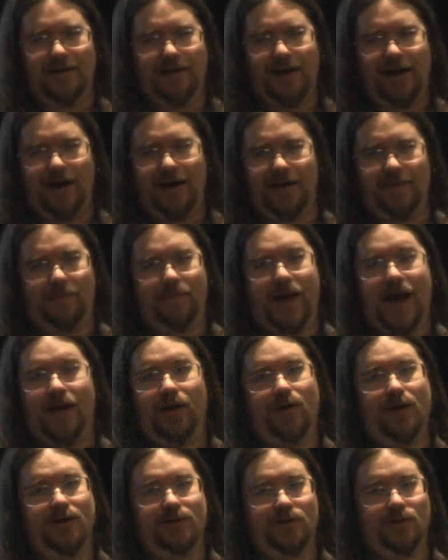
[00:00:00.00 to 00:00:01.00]

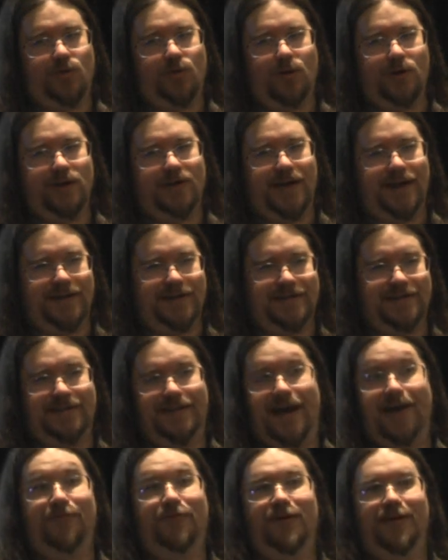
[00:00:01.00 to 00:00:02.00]
Palo Alto Cortex
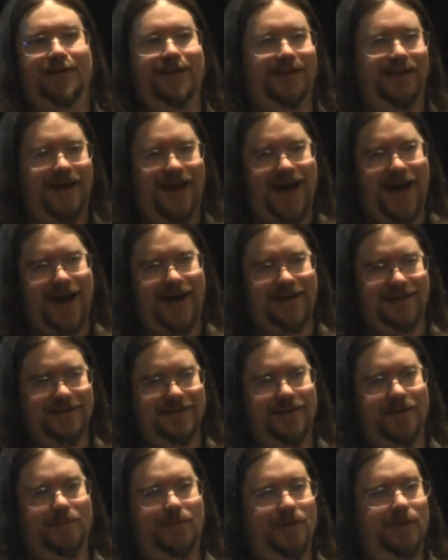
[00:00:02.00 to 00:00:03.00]
definitely
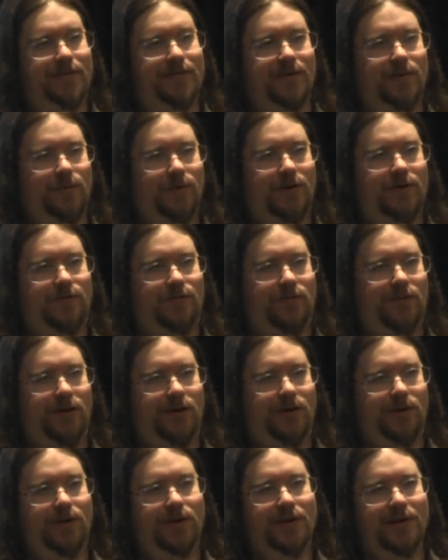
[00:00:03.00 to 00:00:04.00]
has a built-in
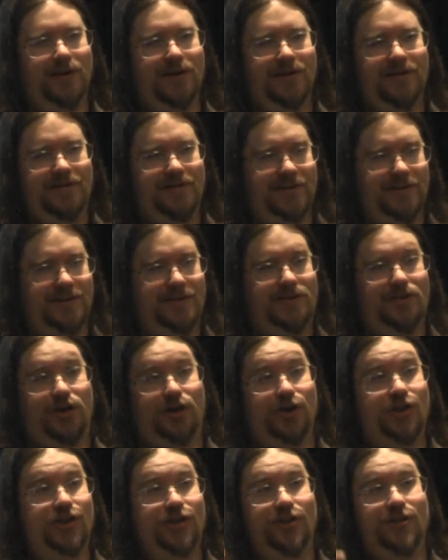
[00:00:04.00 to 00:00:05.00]
workflow to
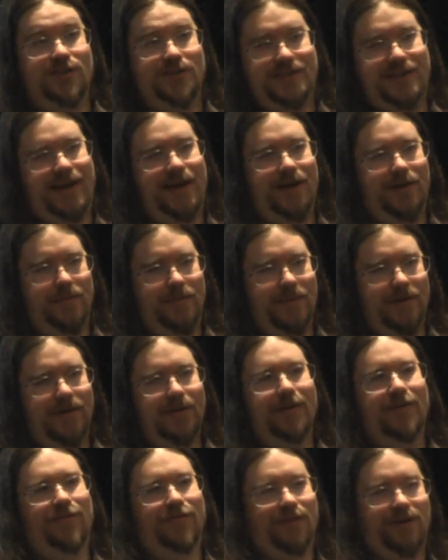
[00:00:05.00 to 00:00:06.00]
search your SIM
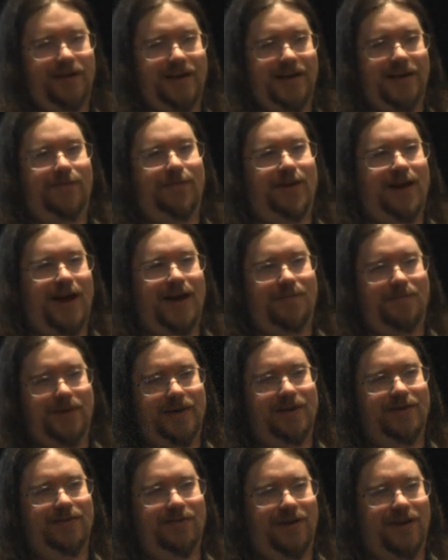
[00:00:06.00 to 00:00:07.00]
for a given
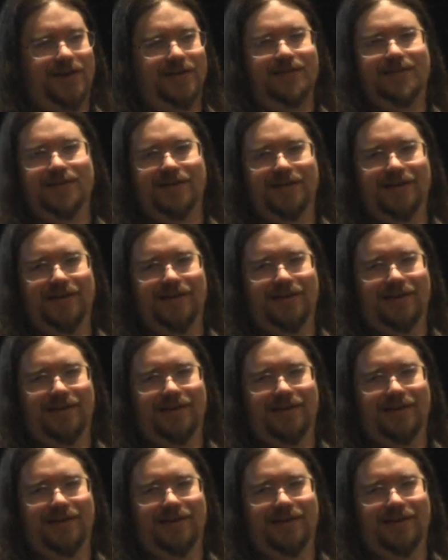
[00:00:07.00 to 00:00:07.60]
IP address.